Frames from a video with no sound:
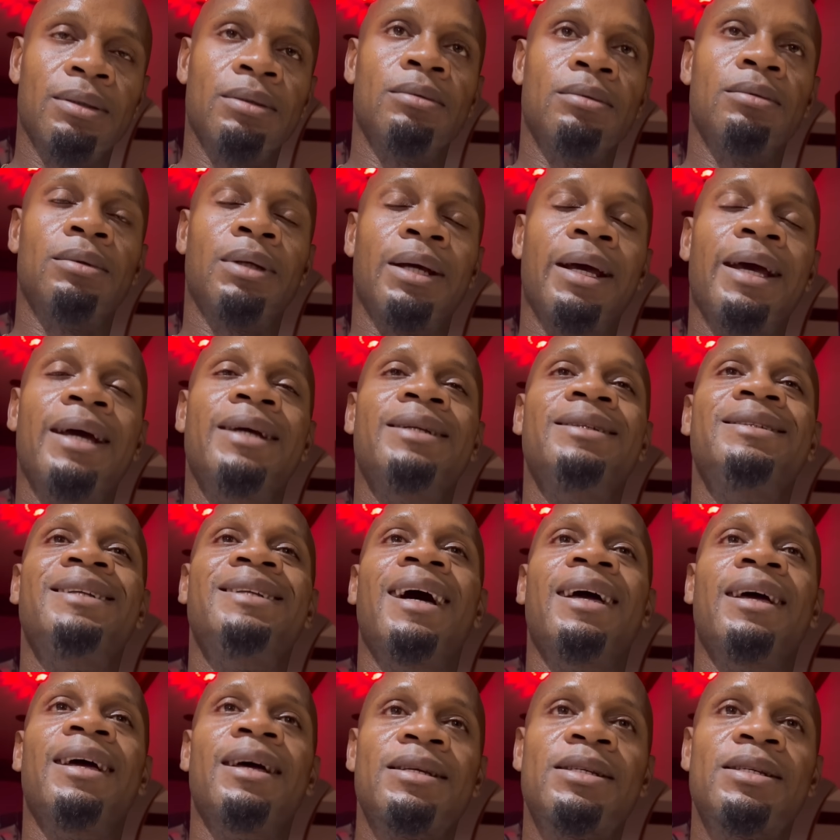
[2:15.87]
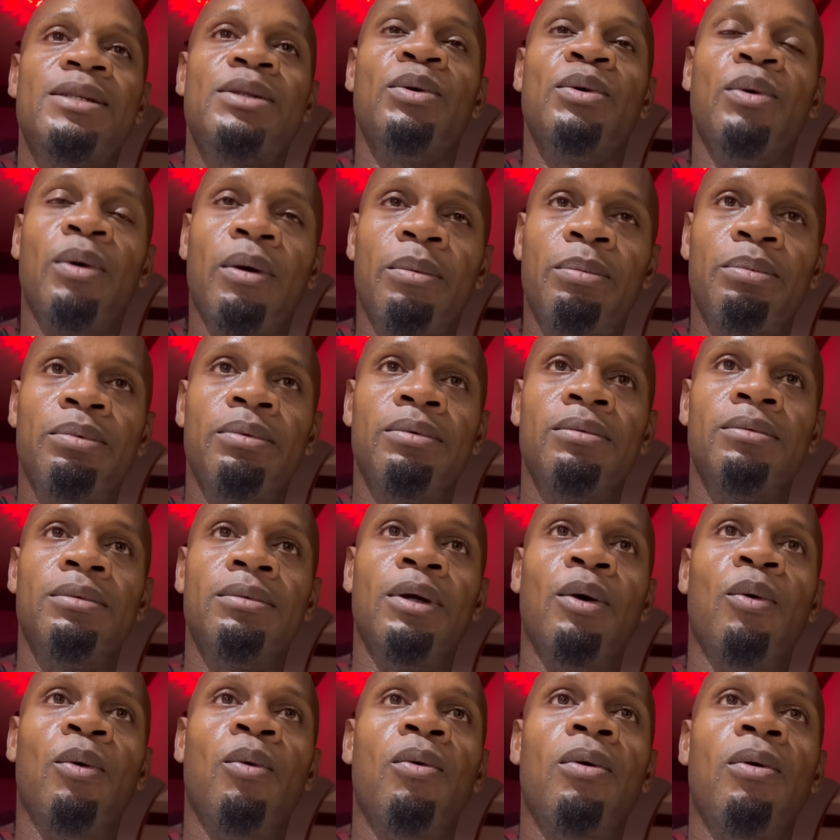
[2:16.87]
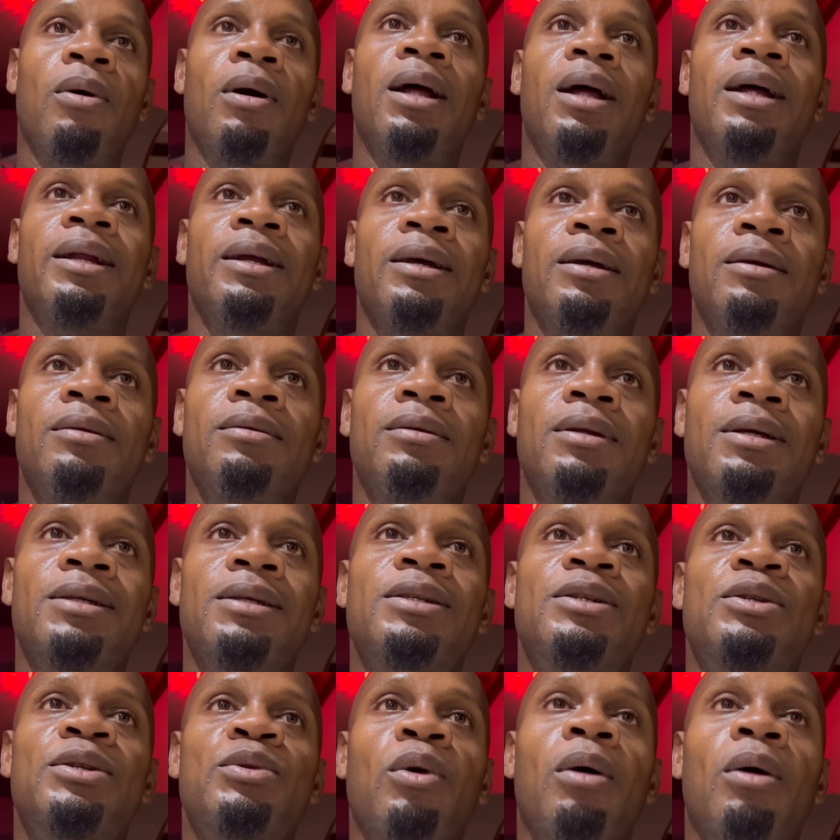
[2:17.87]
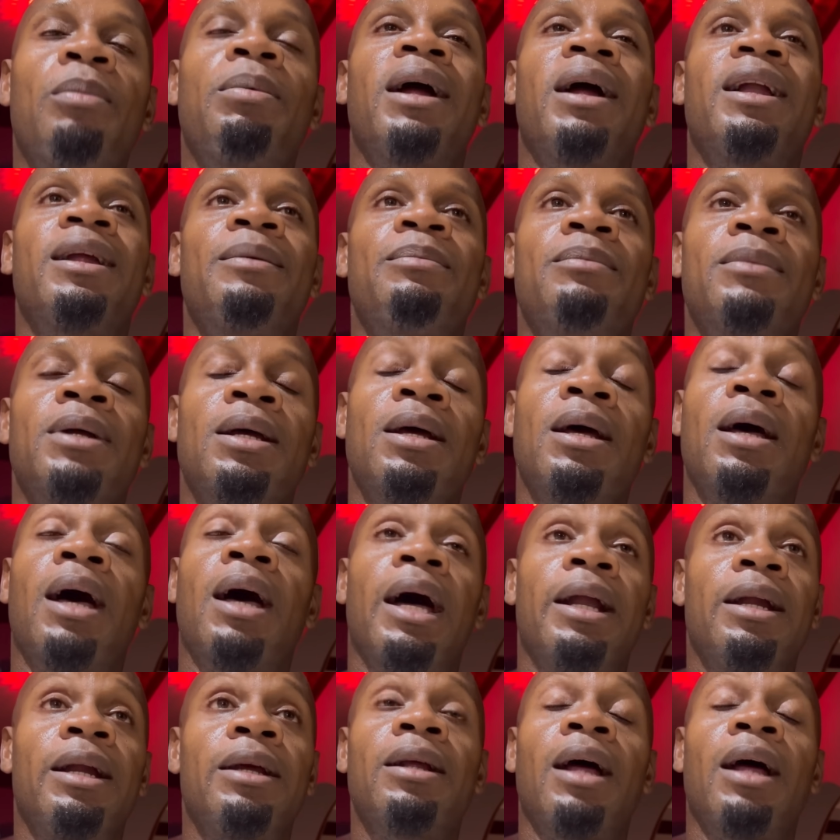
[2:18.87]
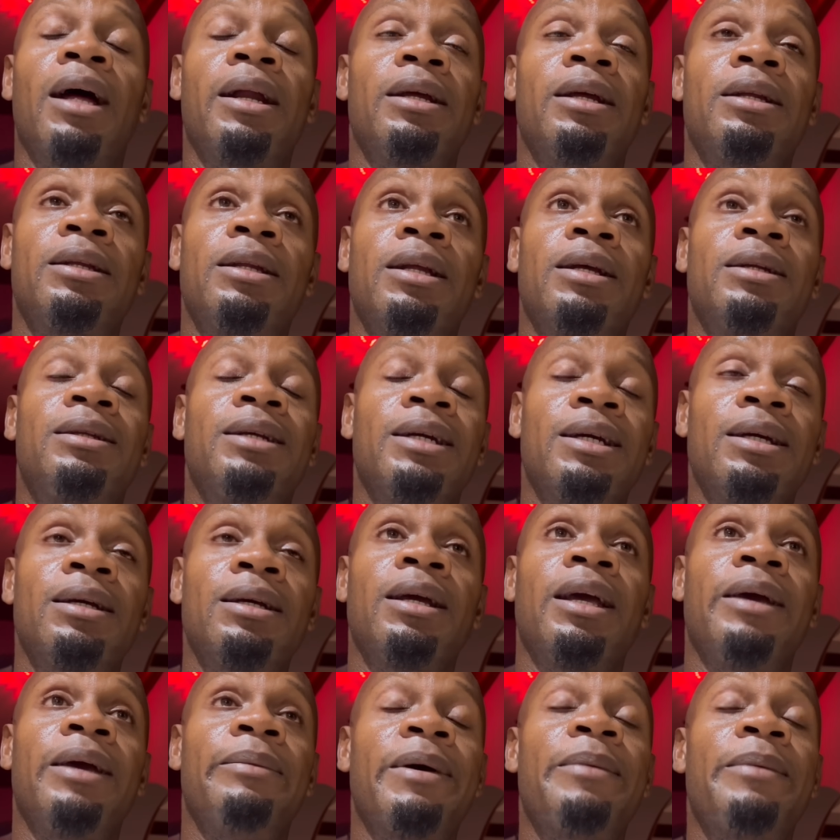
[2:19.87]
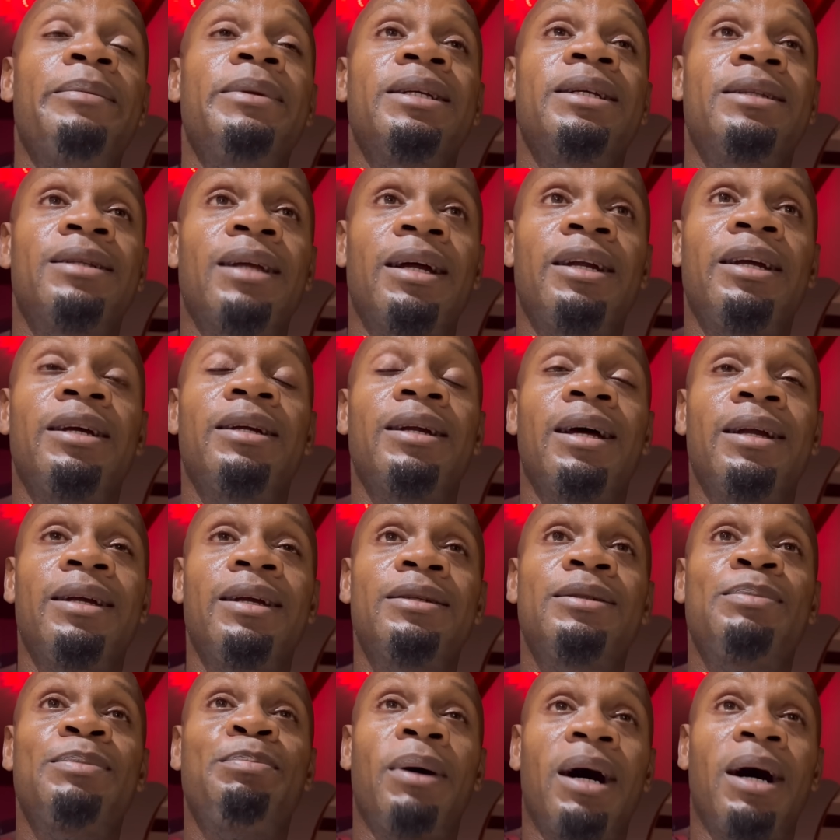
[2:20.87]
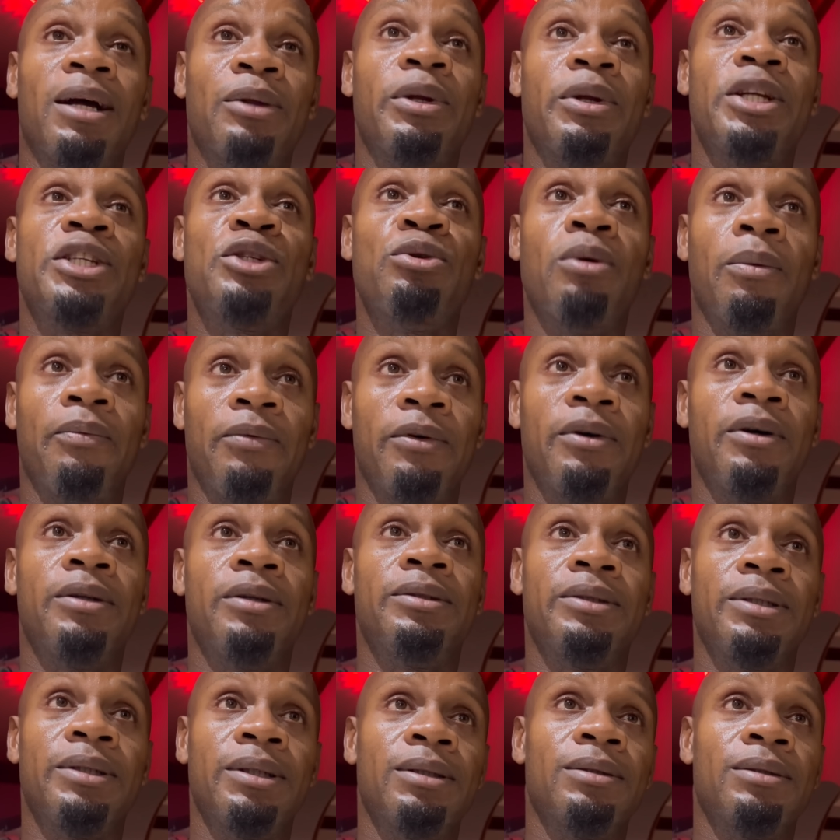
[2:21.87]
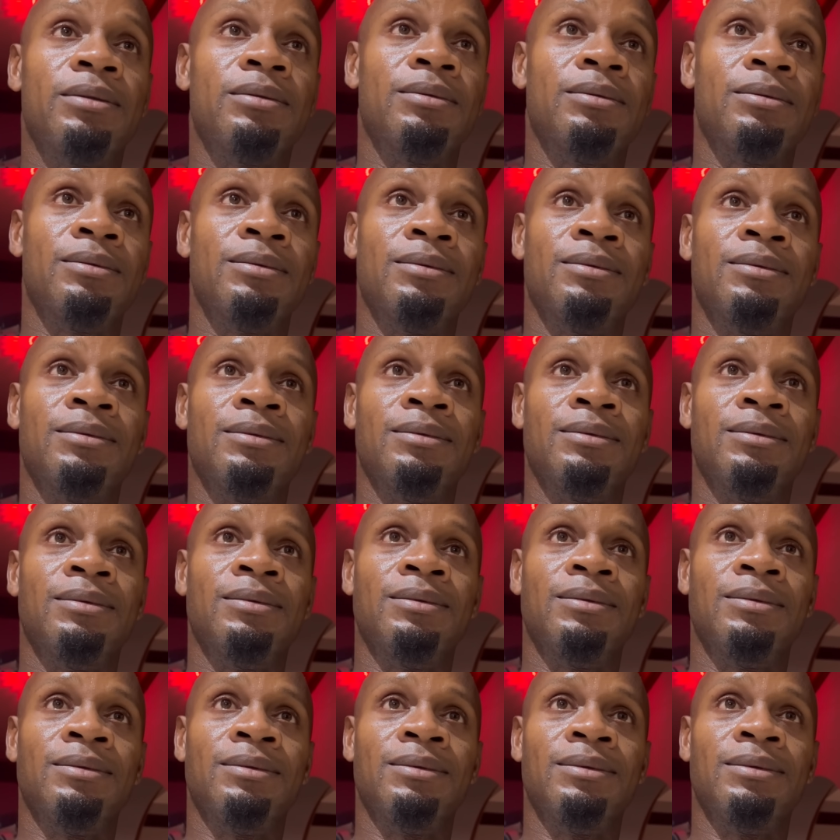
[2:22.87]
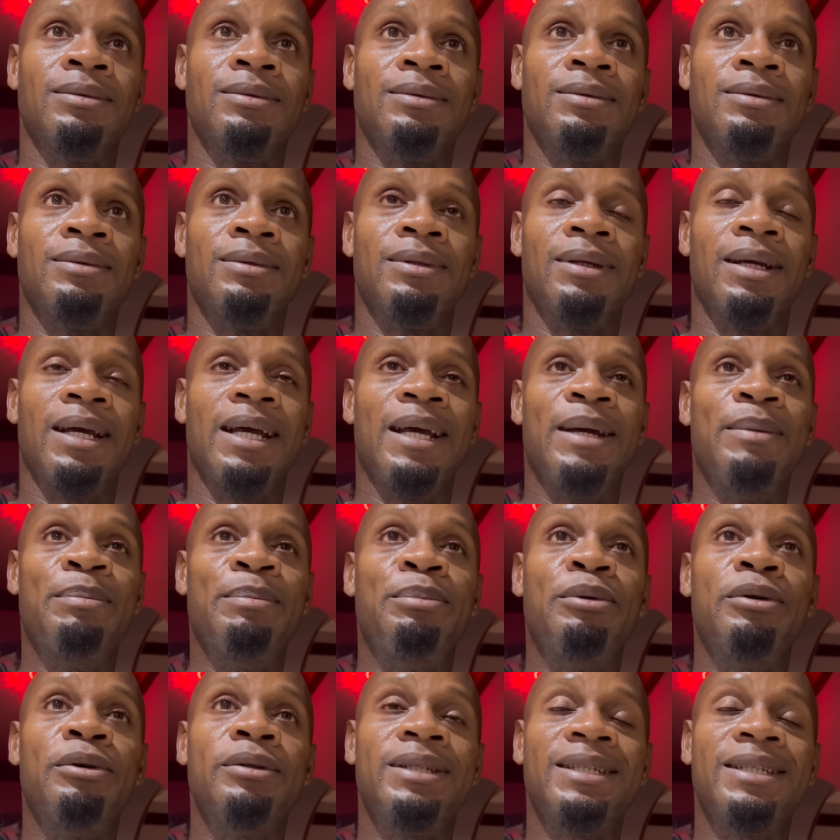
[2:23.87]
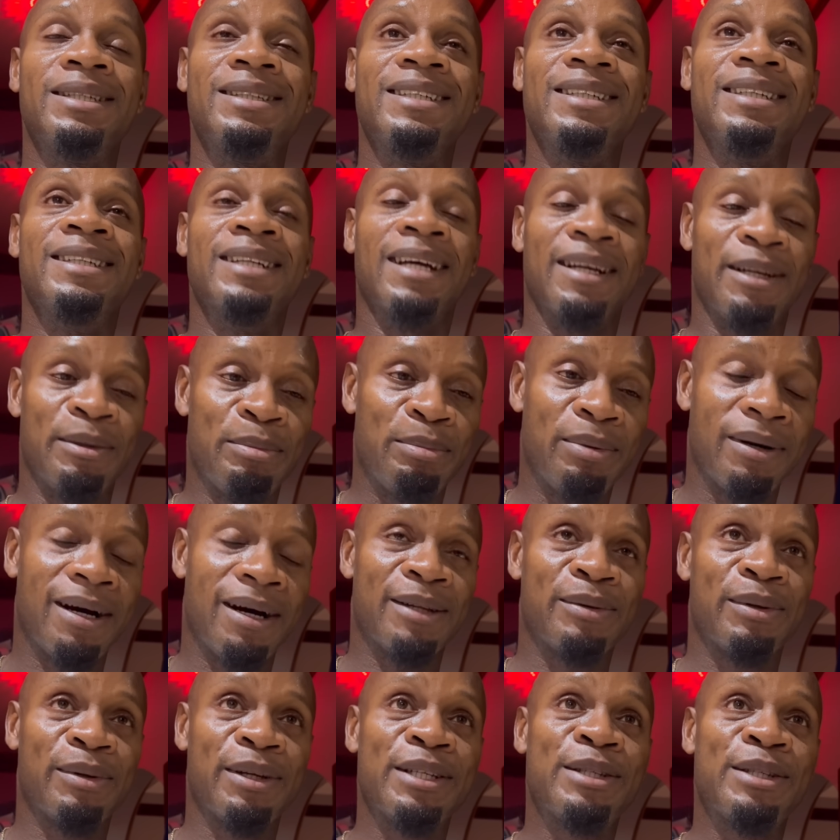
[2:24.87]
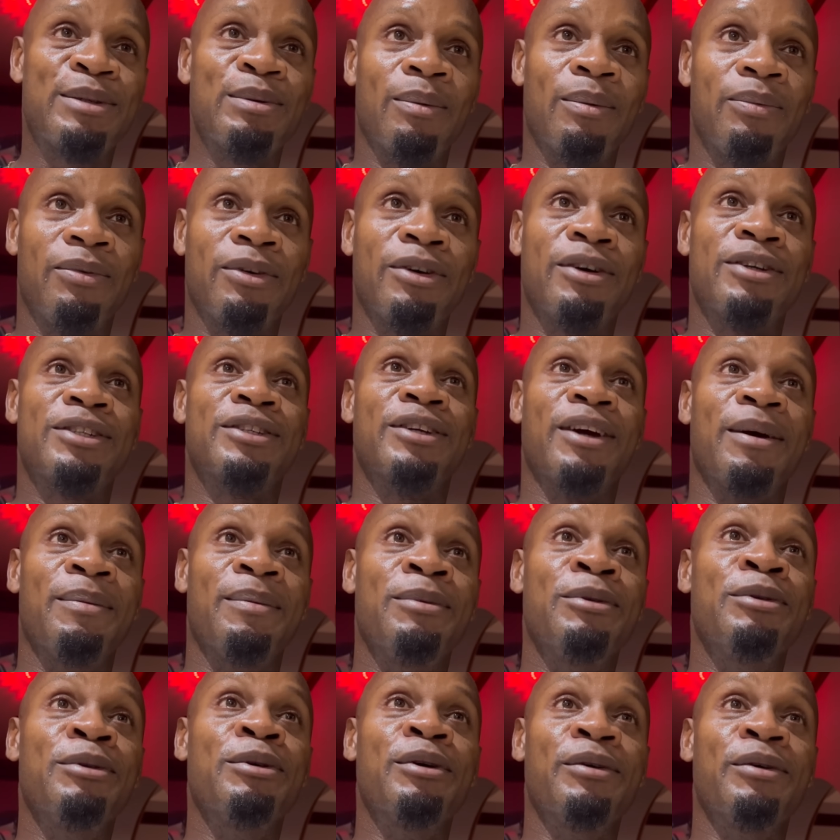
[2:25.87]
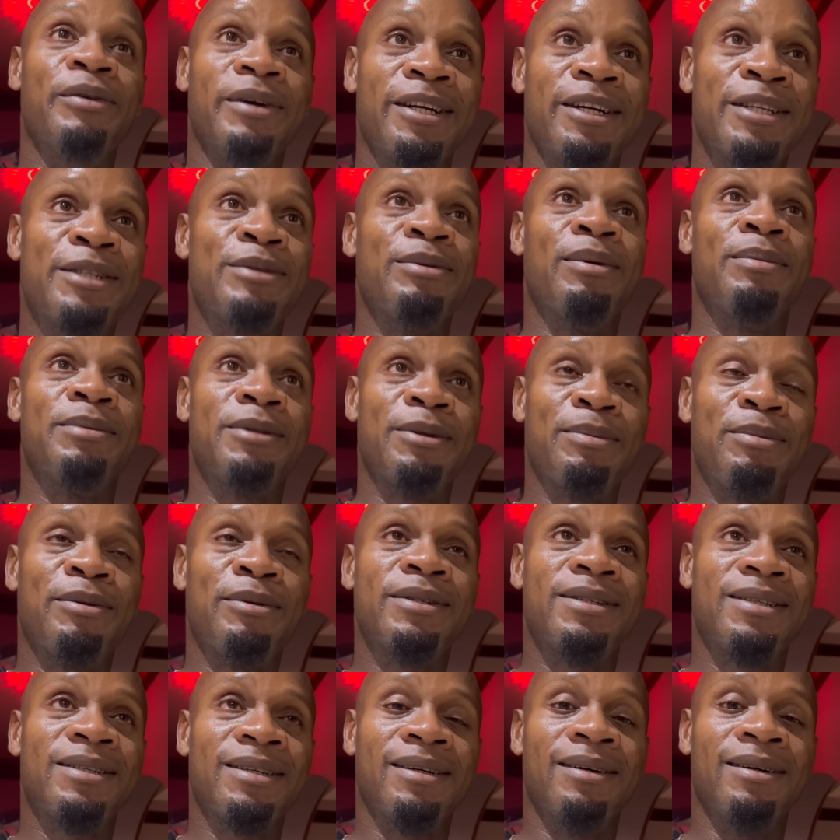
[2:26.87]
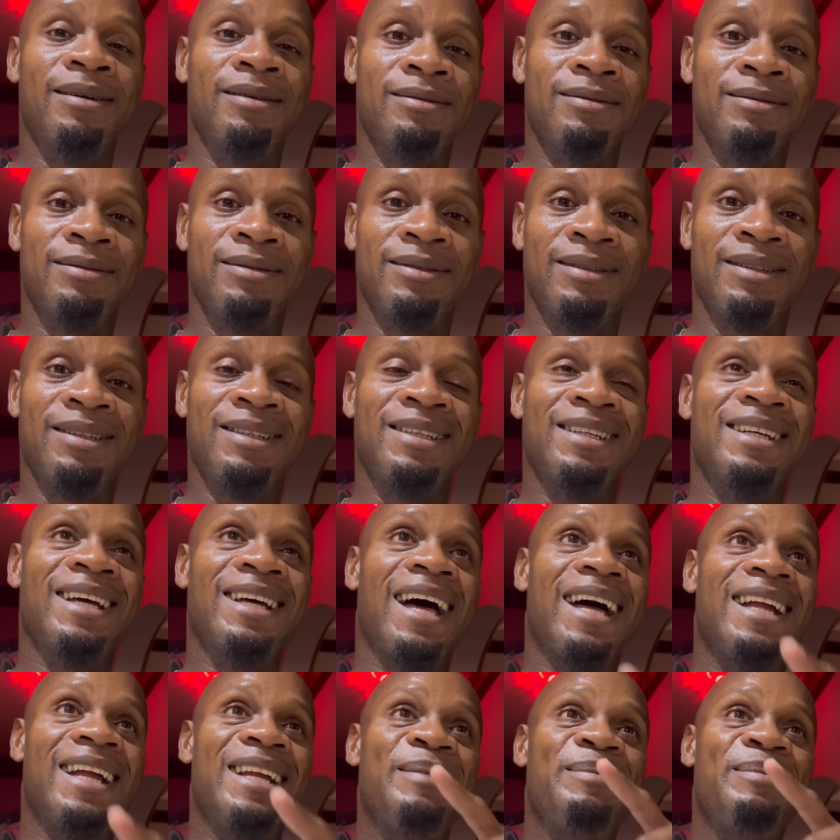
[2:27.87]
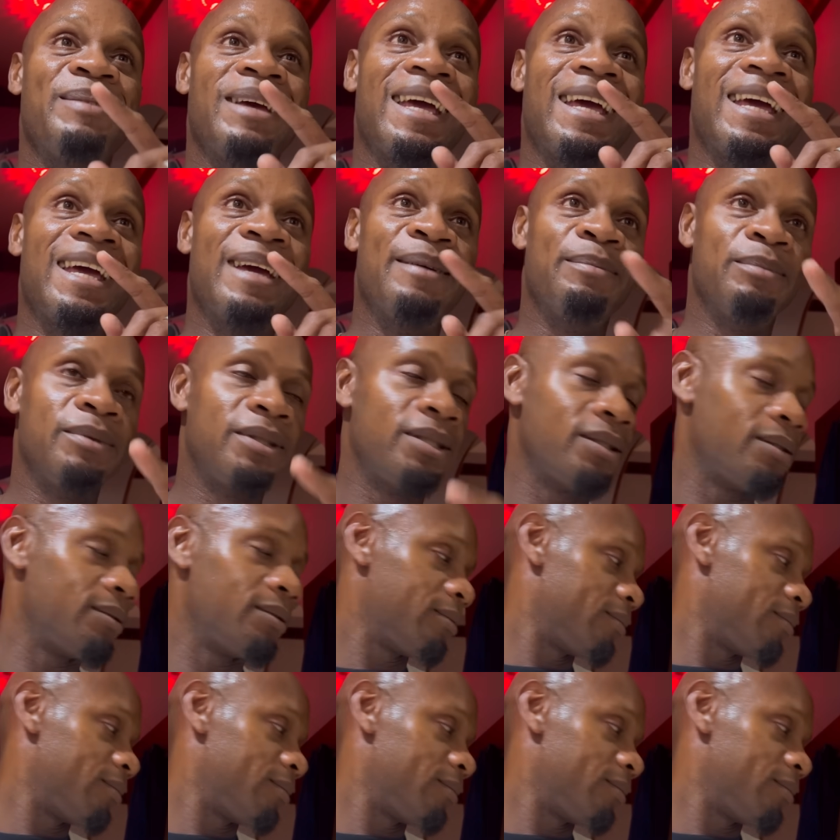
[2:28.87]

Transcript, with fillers: The entire soap. The water, the, the soap. And him, and, it, and it, the thing, him empty it in, the, in the part where the soap we to, you know. Him put it in the part where the soap forgot. go. So him know where the soap supposed to go. Yep. And, him and empty.